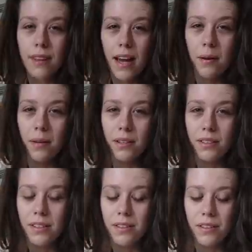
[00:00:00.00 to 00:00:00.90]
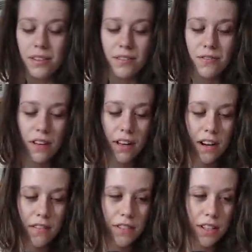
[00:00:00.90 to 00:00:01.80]
How are we all doing on this fine
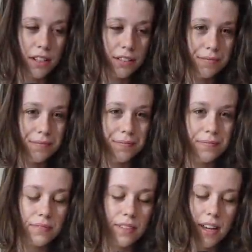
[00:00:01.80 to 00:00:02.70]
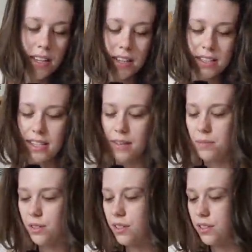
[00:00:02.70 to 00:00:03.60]
afternoon? I think I slept
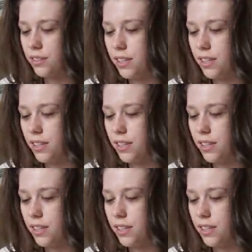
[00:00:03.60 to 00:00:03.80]
too long.